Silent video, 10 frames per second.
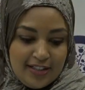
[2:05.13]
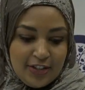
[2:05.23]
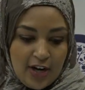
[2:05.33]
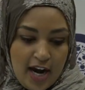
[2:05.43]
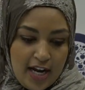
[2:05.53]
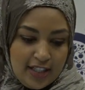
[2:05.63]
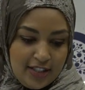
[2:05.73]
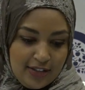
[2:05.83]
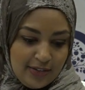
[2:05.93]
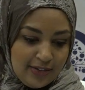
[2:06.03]
trying
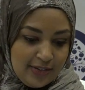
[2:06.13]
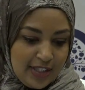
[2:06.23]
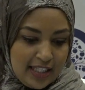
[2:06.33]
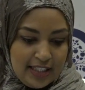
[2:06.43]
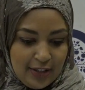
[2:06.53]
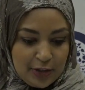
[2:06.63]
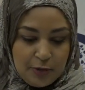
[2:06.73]
to, you know,